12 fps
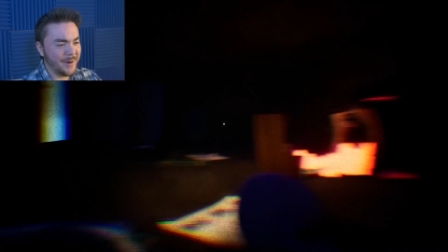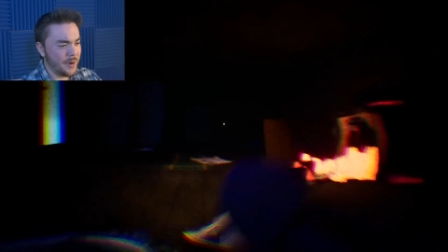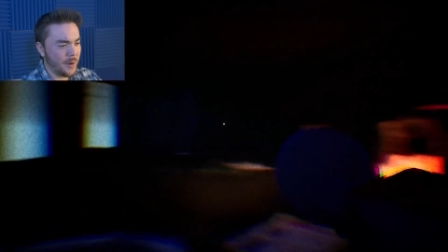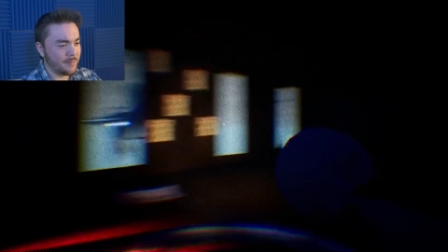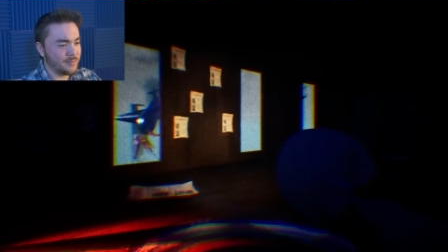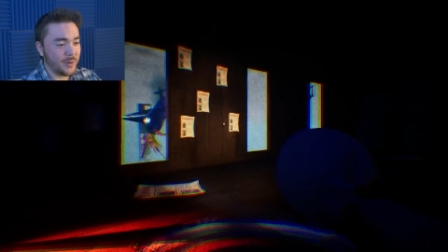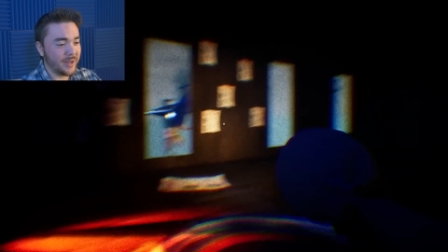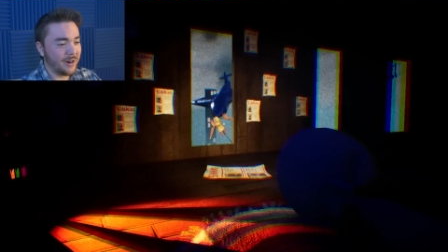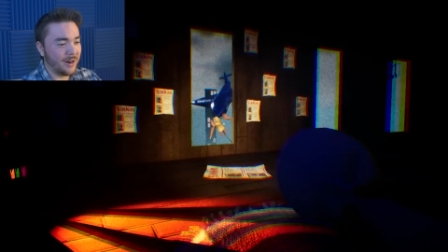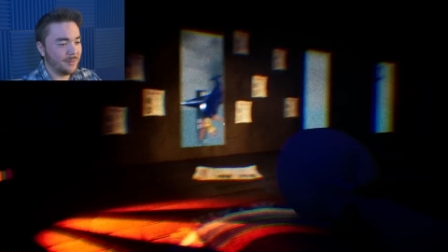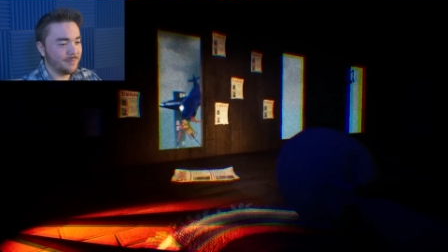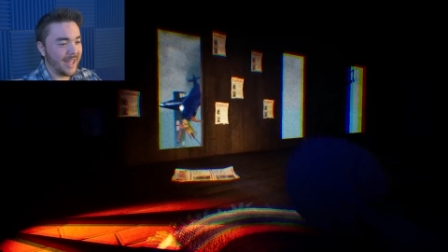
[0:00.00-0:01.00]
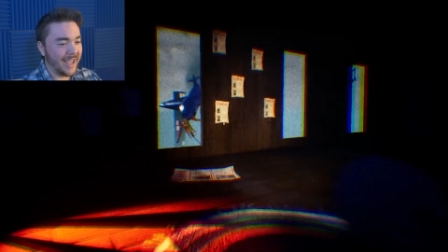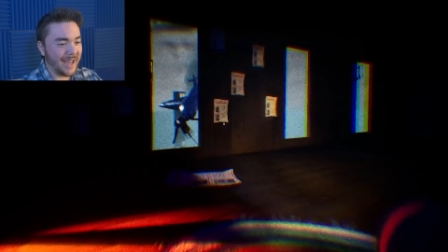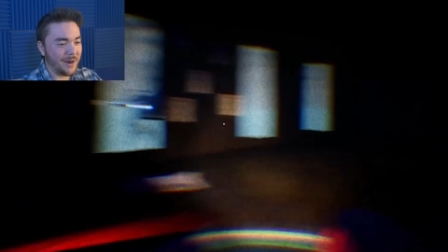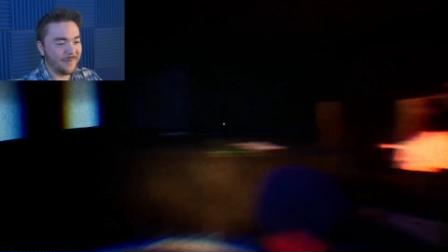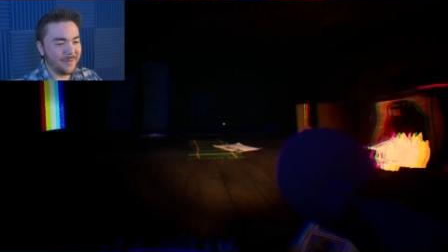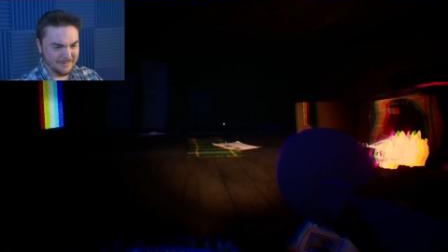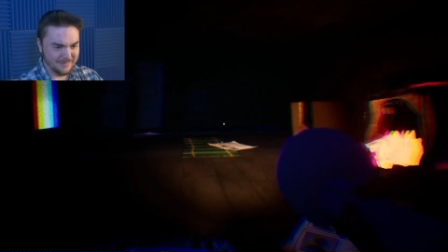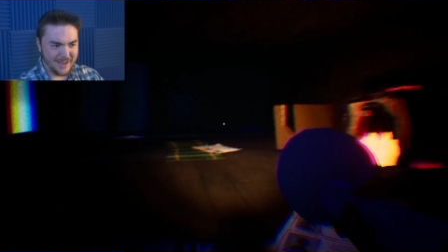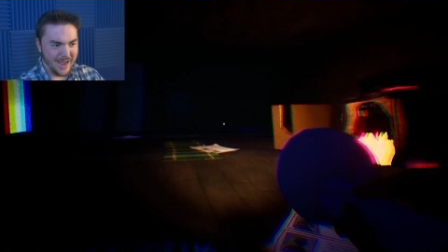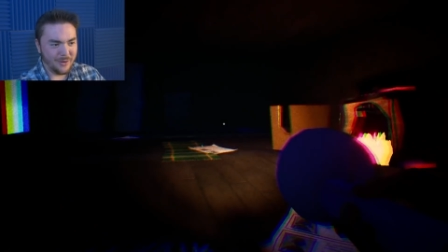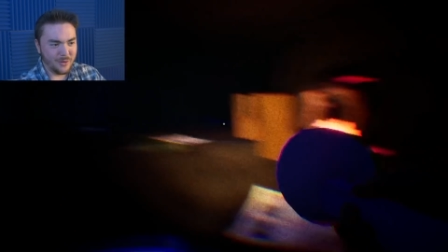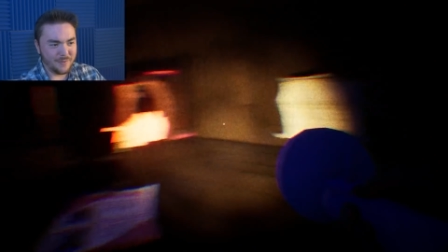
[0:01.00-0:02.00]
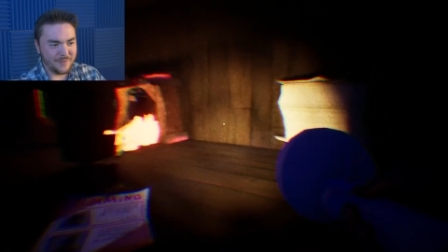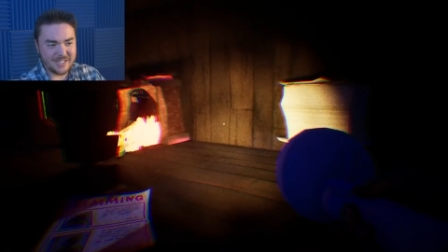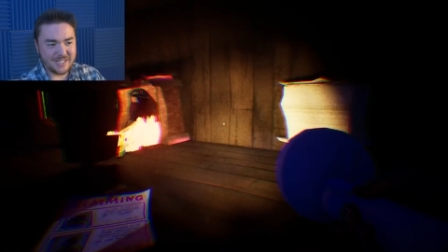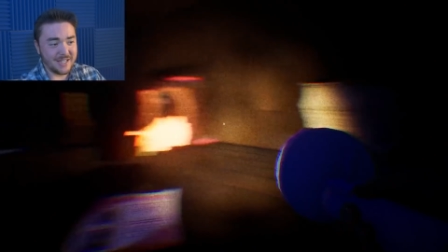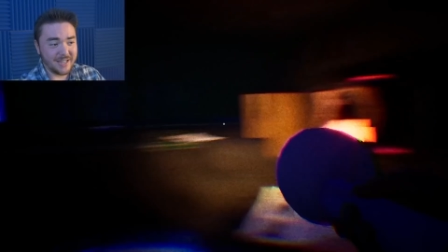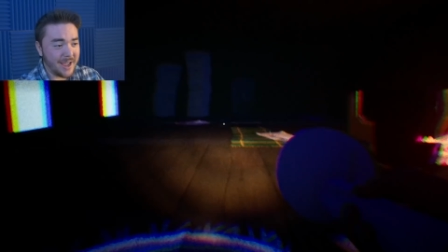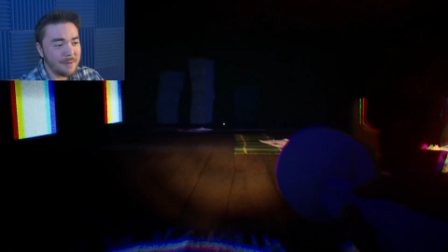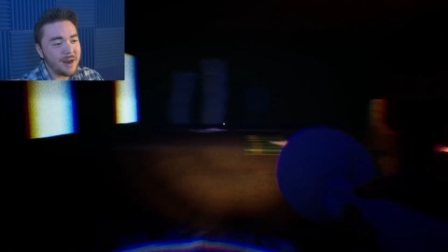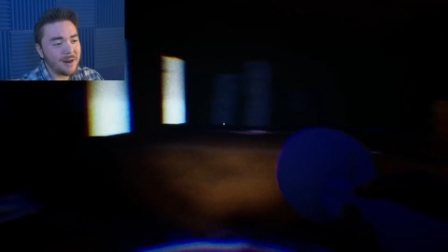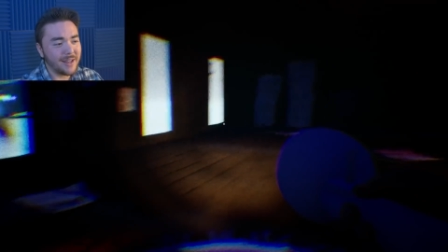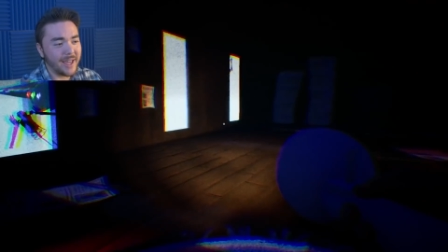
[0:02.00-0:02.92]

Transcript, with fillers: I don't know what I'm doing at all. Like I don't I don't know if this is a nightmare.